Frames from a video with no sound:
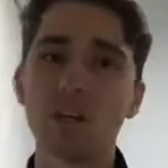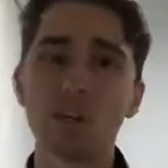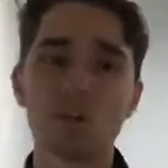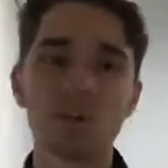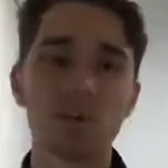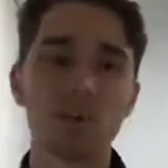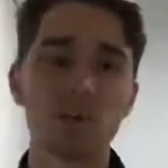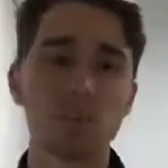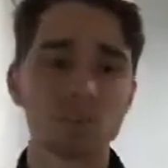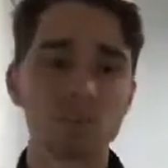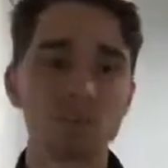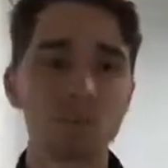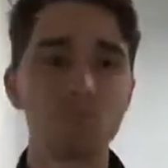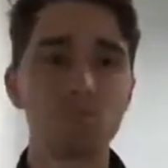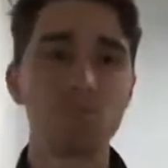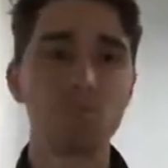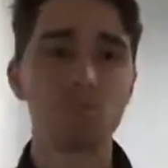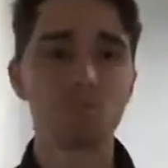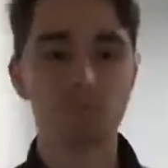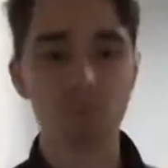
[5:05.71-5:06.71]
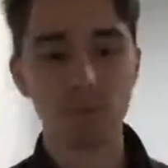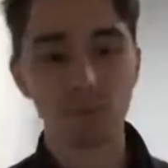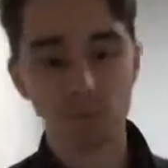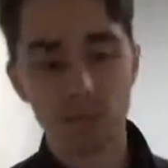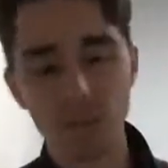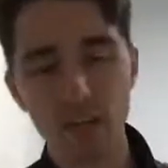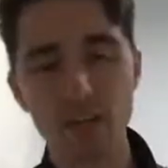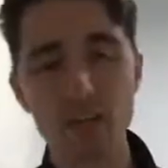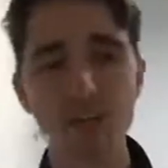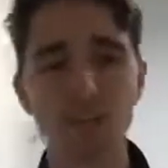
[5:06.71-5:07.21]
We've got Seb Ross, we've
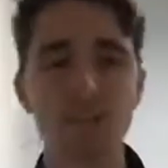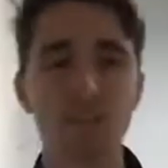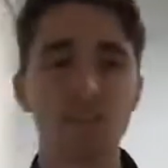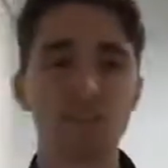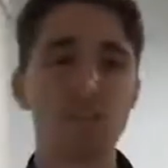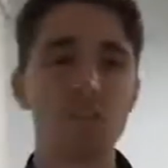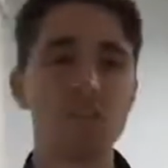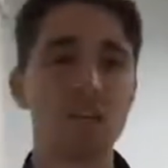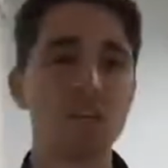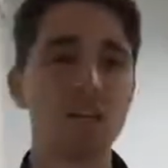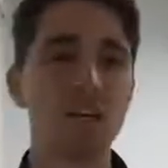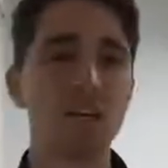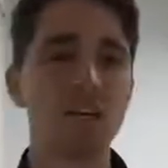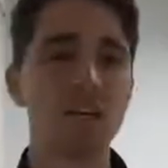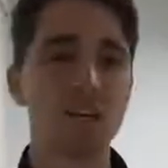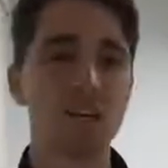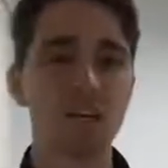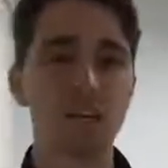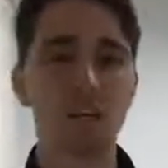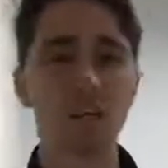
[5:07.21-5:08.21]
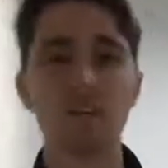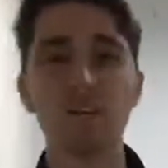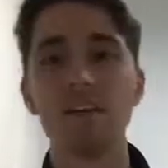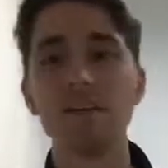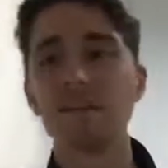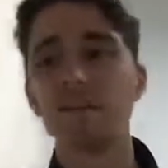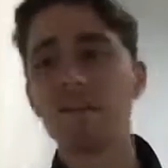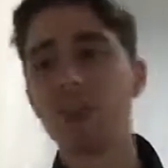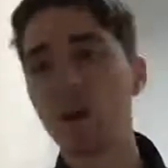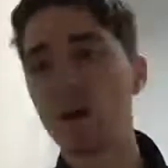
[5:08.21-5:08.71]
got Dunstan that stays in,
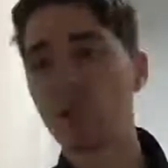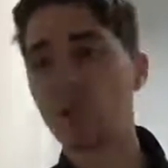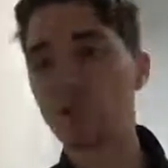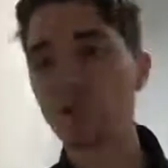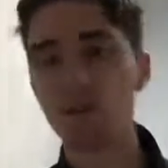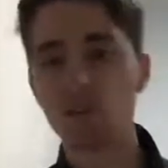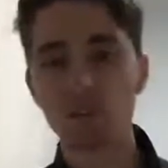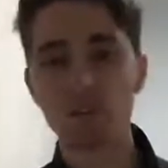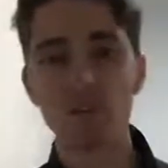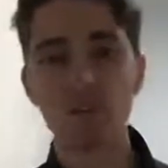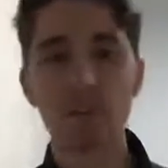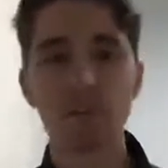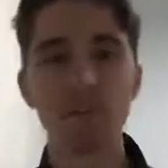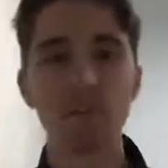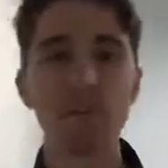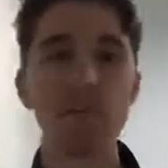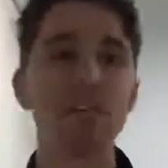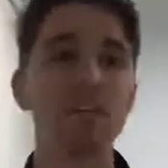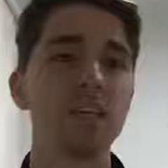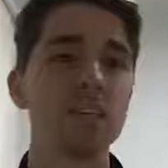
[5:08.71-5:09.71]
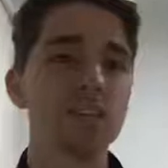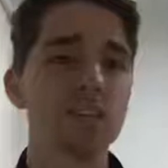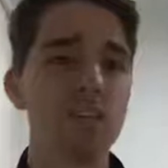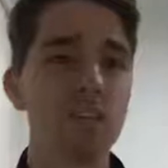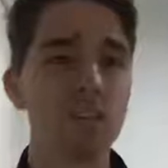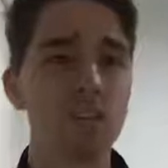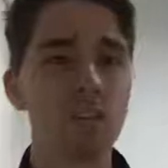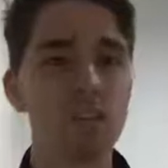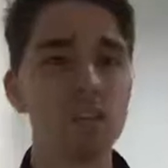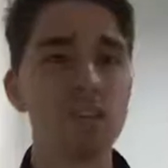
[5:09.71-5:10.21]
we've got Jack Billings.
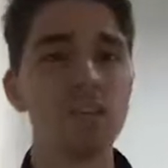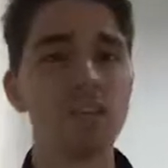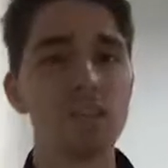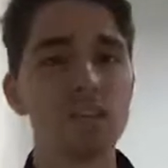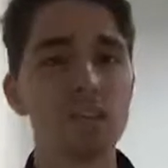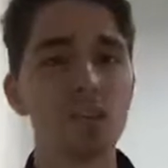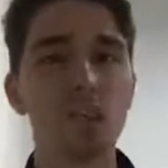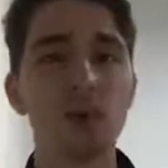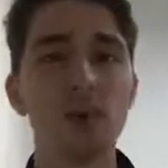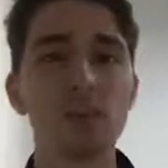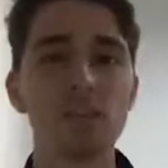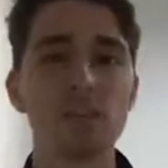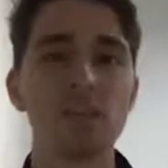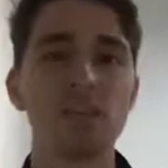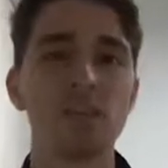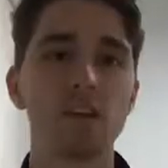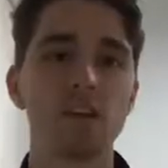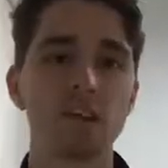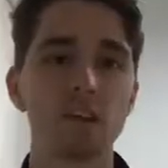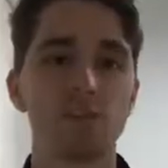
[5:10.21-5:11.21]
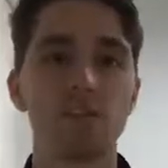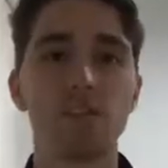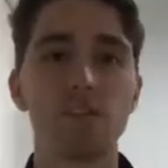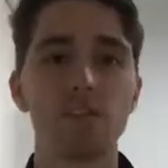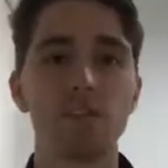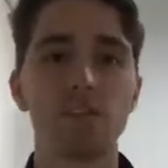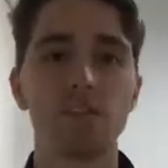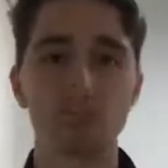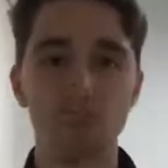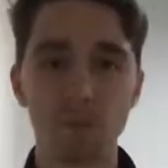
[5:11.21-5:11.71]
There's guys there that can run
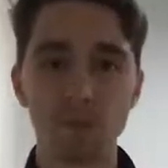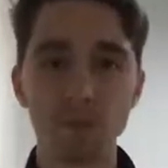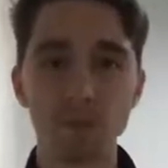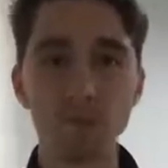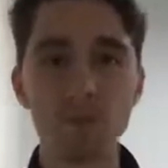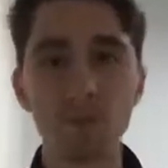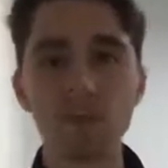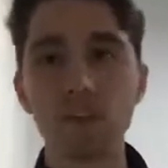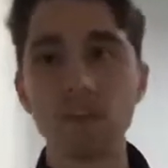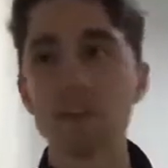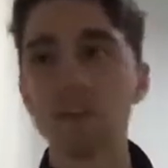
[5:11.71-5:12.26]
through the middle.